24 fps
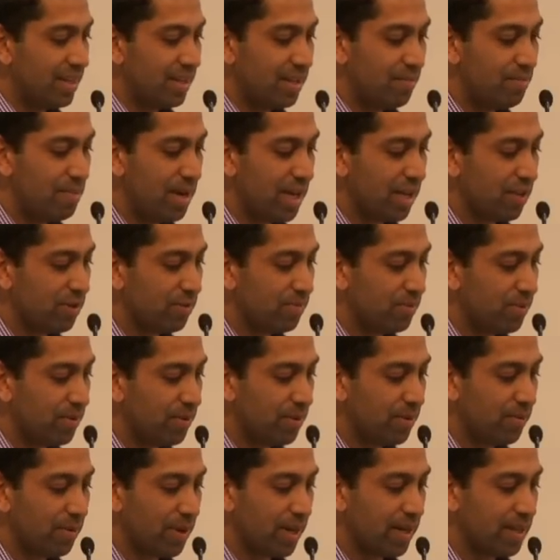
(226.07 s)
the medical
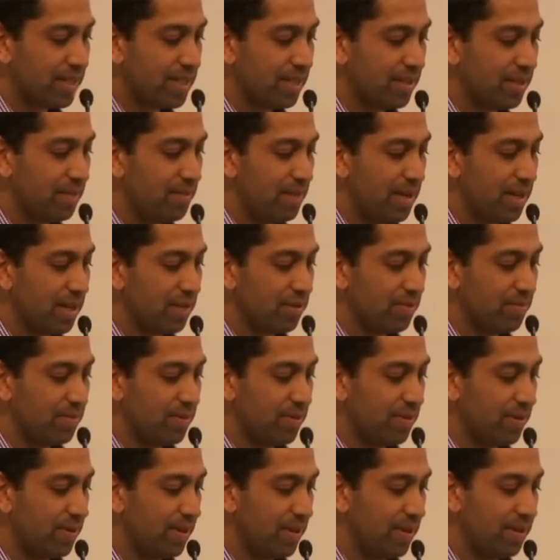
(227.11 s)
board, we're going to tell the medical
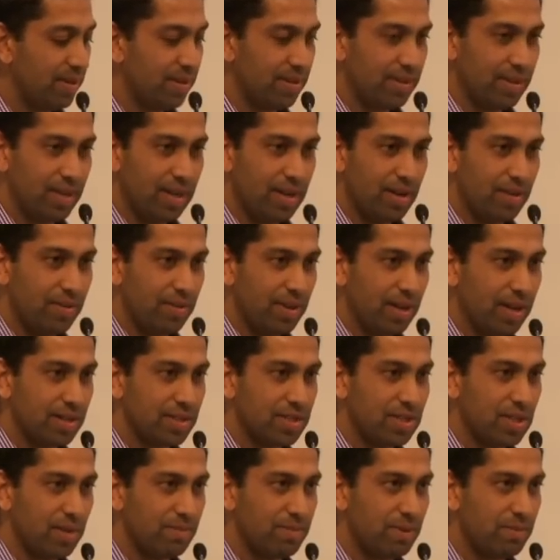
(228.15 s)
board, and you know, they're going
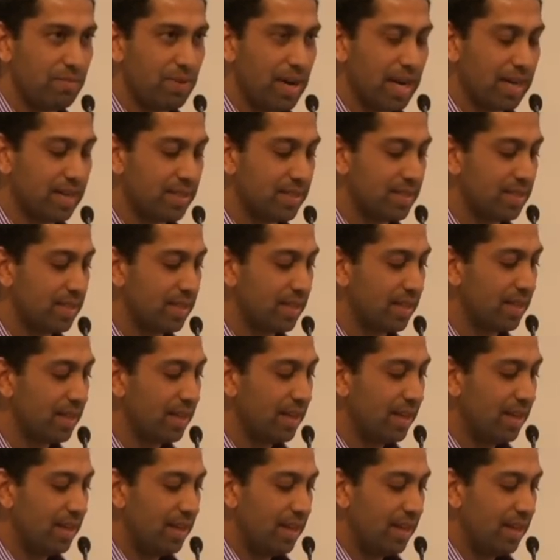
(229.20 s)
to stop you practicing.